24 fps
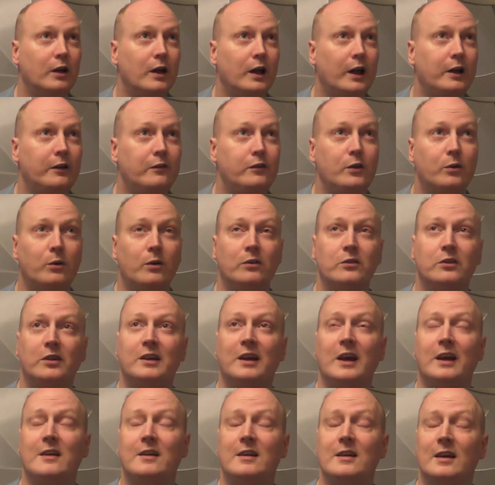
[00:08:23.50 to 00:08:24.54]
if you want to
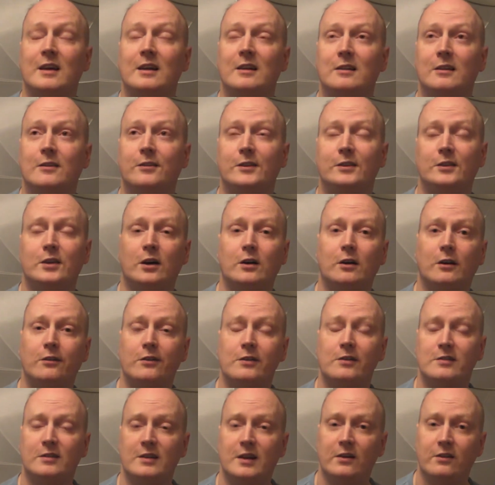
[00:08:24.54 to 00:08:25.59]
get into photography
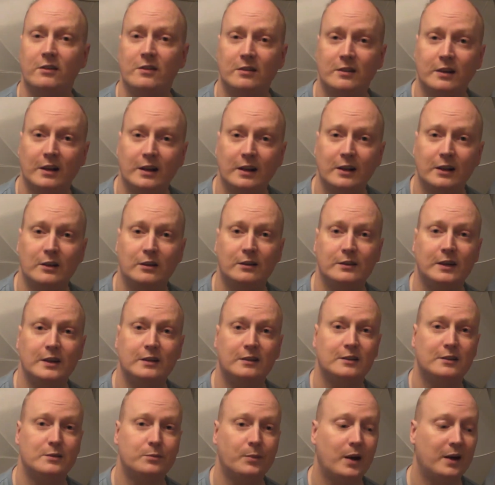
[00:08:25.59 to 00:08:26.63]
seriously, you'll need
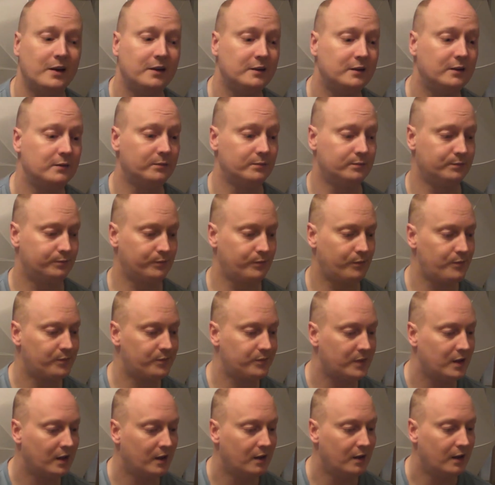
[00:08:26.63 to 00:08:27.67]
to spend.
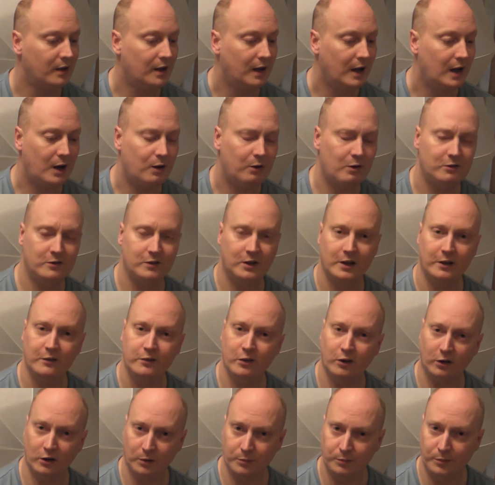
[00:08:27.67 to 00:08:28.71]
However, if
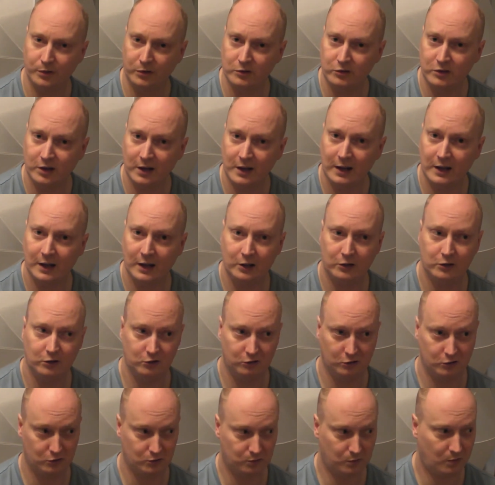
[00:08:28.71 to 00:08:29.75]
you're on a budget and you
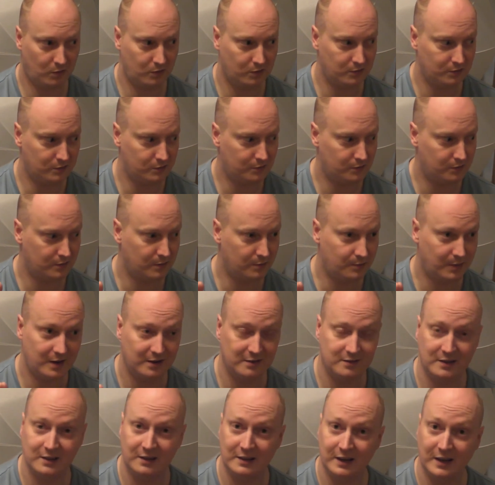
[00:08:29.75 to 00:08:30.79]
just want the
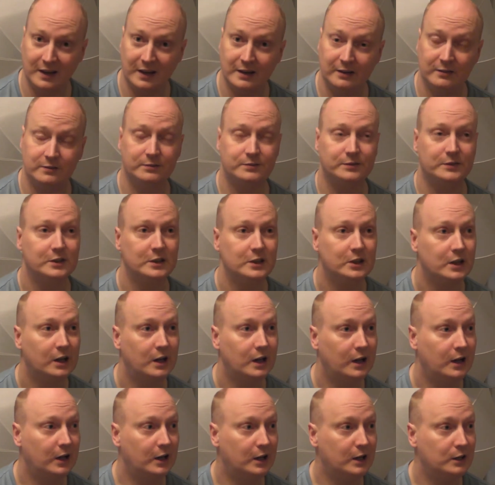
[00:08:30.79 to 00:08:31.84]
basic kit,
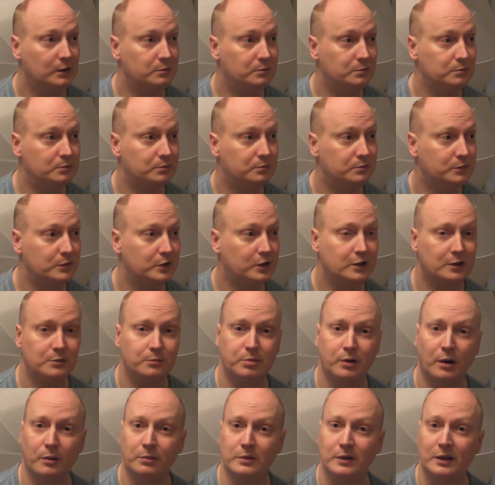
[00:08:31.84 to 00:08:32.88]
you can
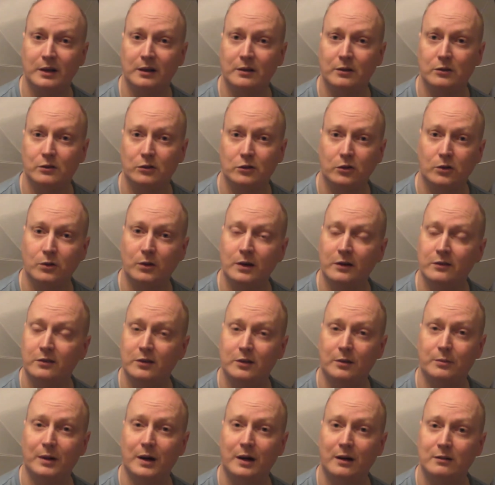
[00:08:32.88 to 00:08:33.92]
probably do it for
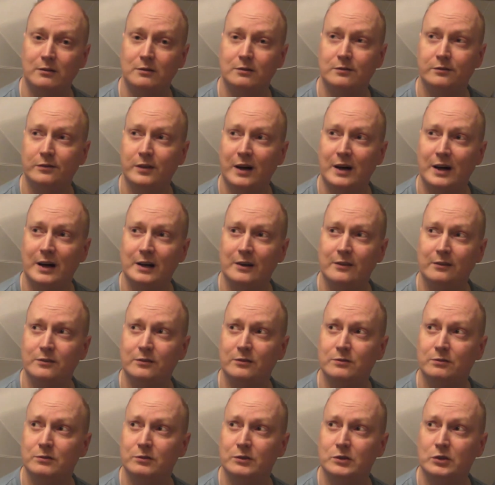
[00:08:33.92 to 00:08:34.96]
about £500
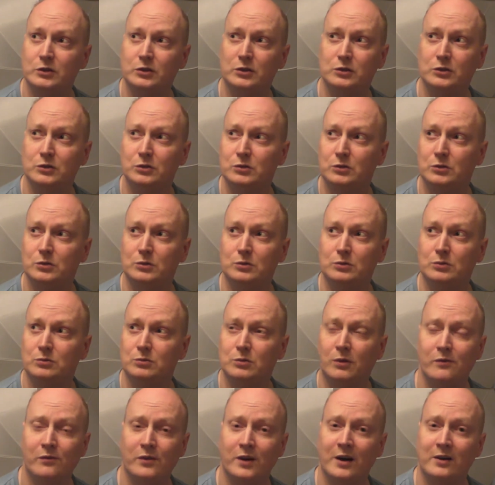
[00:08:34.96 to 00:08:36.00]
to
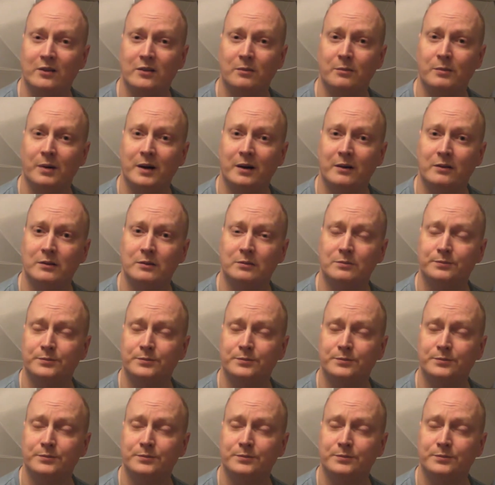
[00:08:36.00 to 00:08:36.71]
£1,000,